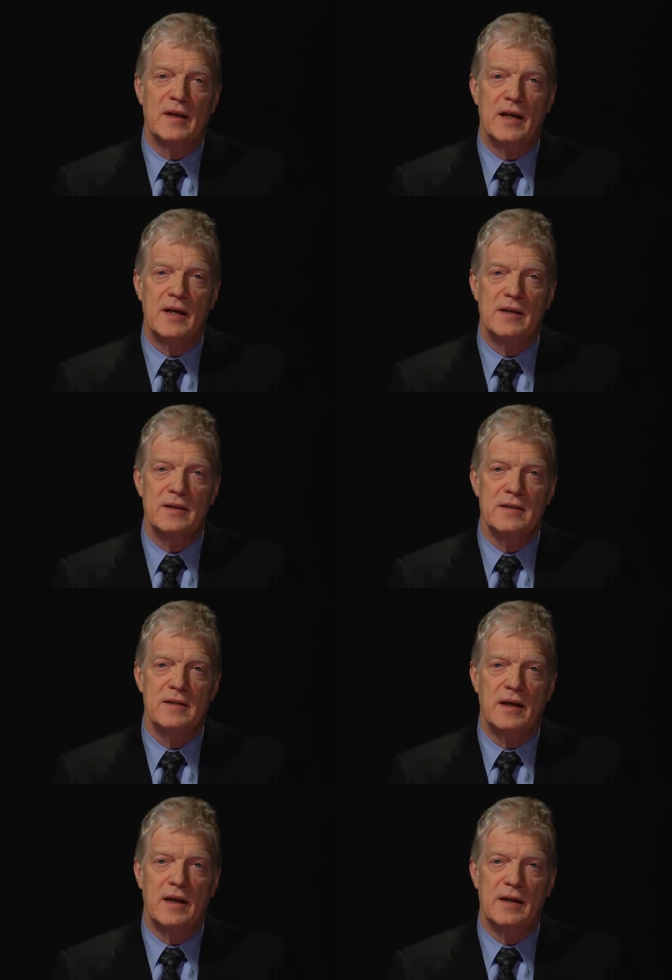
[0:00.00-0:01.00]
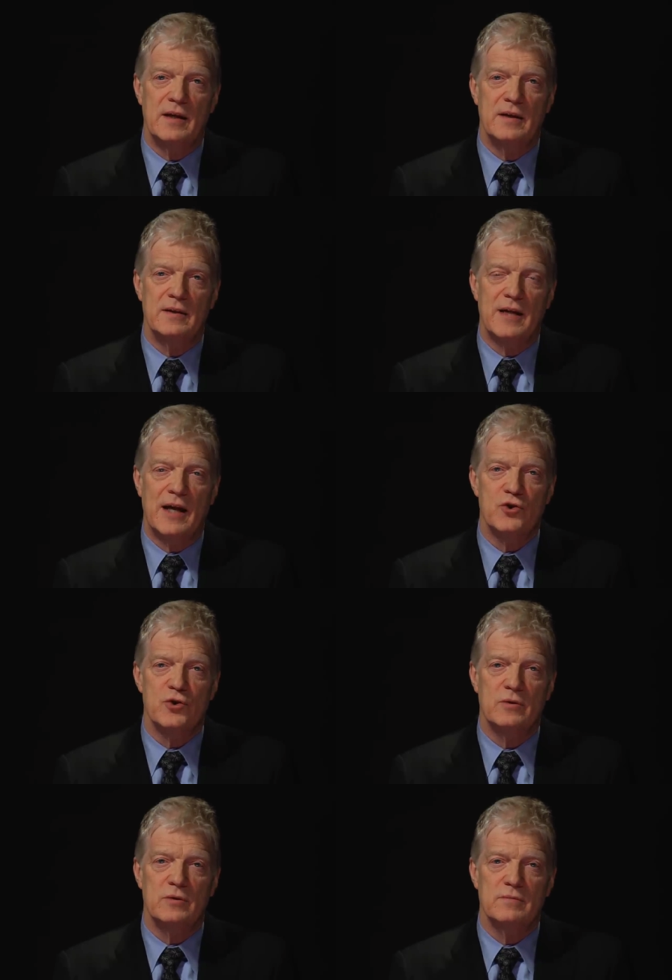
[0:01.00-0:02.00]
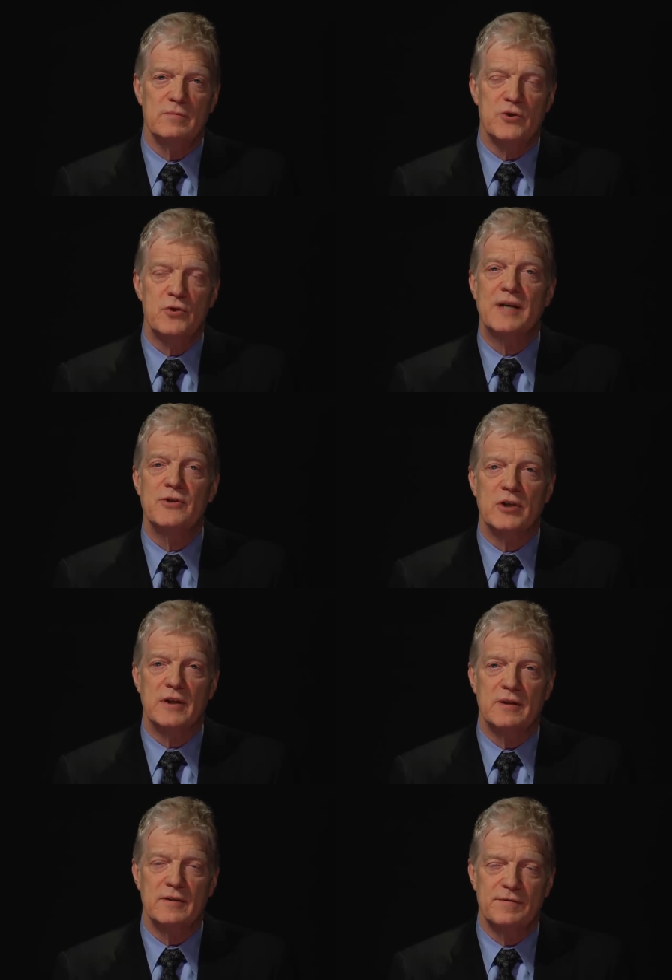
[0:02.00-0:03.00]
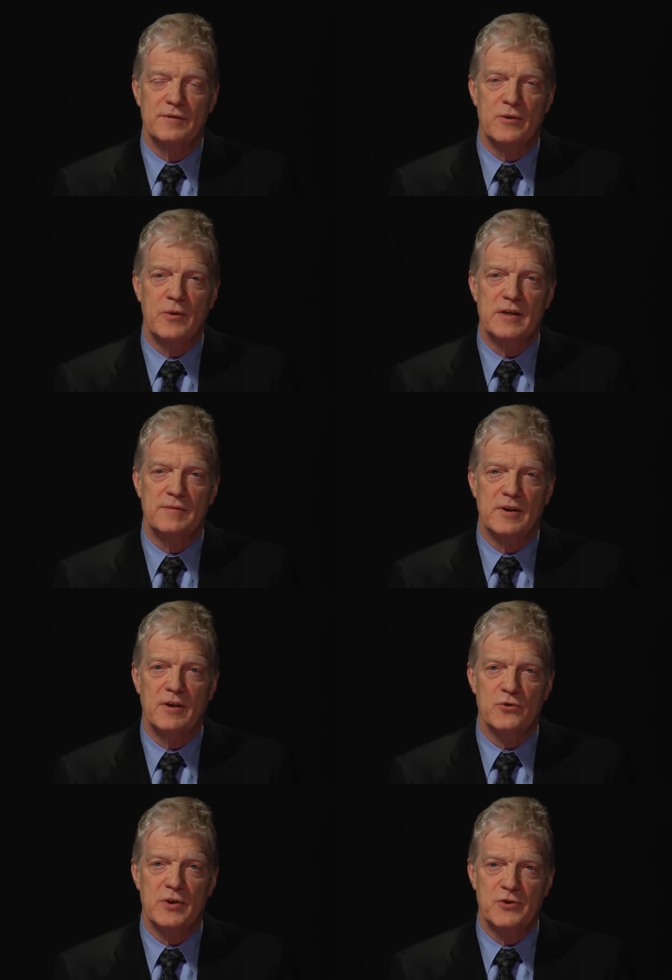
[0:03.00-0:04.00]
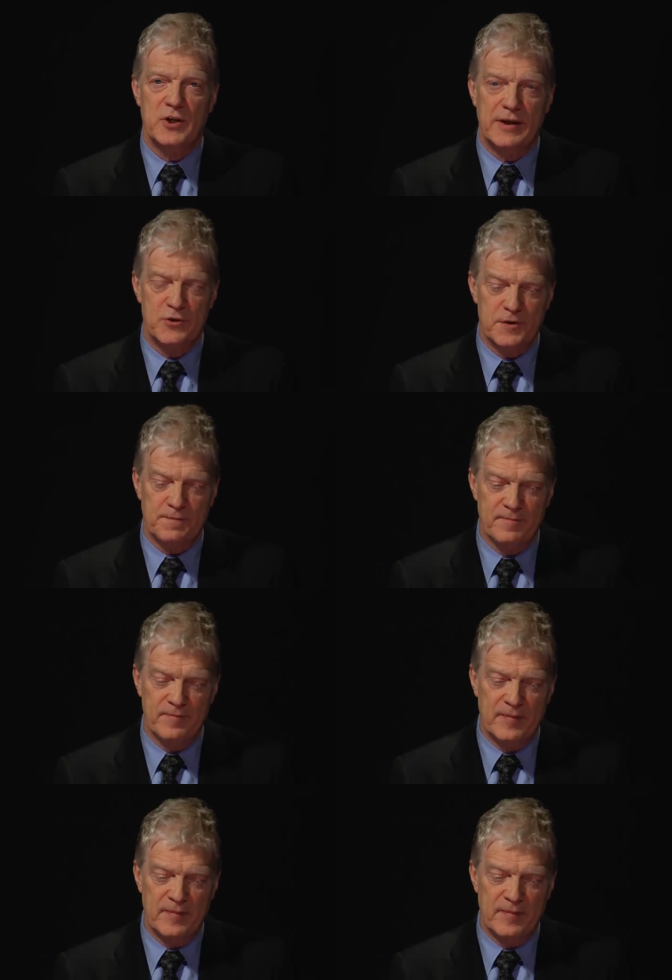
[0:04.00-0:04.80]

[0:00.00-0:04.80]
in a national strategy for creative and cultural education.